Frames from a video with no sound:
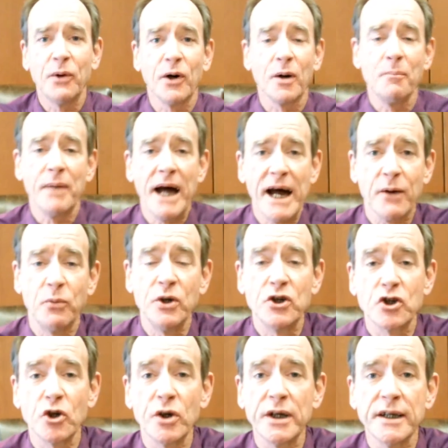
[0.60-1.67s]
Hey, welcome
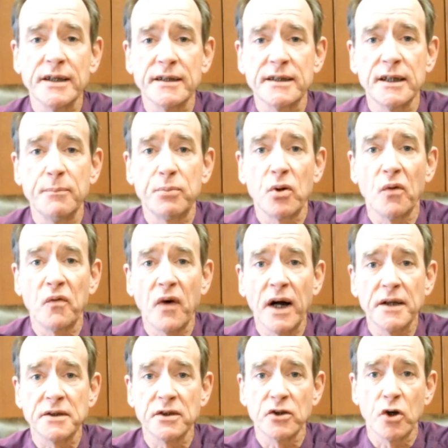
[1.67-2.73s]
back. We sure didn't see
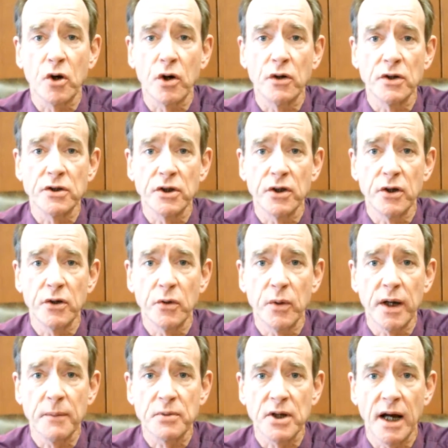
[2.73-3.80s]
profiles in courage in the
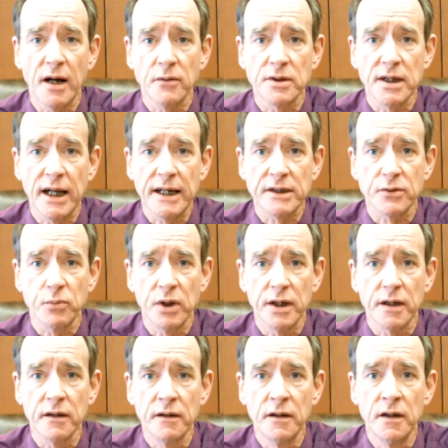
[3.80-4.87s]
New Hampshire House
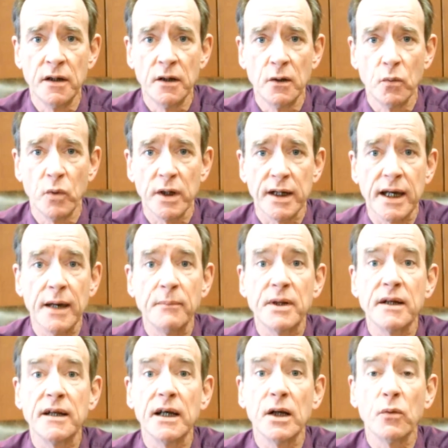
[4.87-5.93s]
last week when it
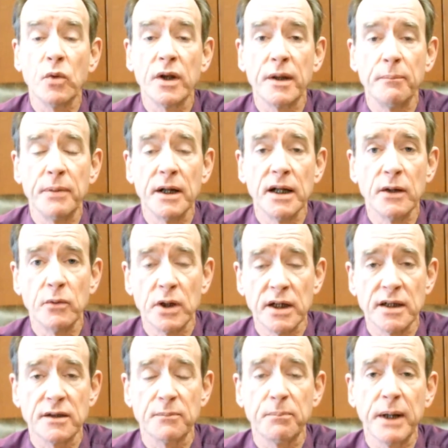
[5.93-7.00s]
came to dealing with the bill
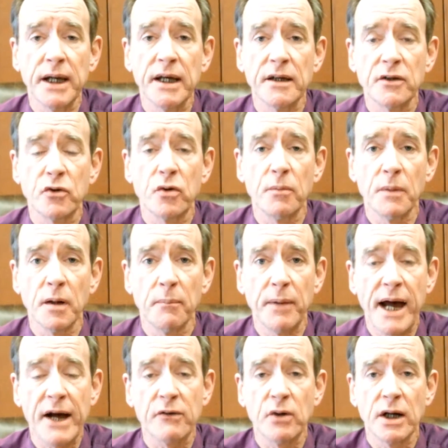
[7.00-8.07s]
that would expand
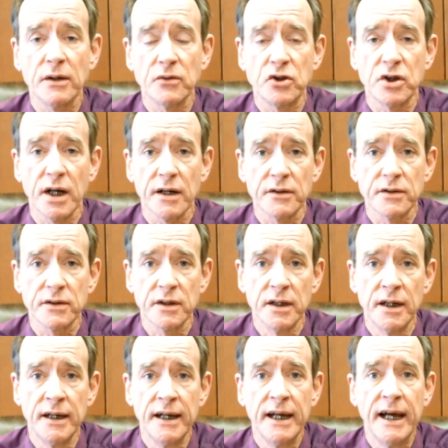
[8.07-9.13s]
criminal background
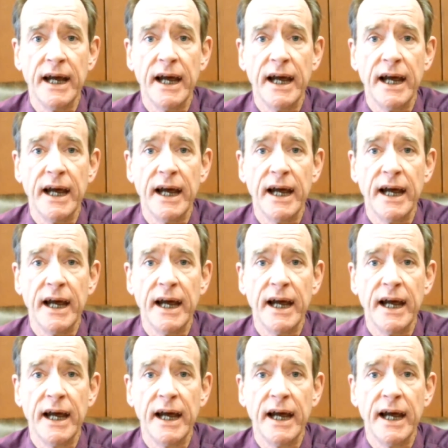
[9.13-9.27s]
checks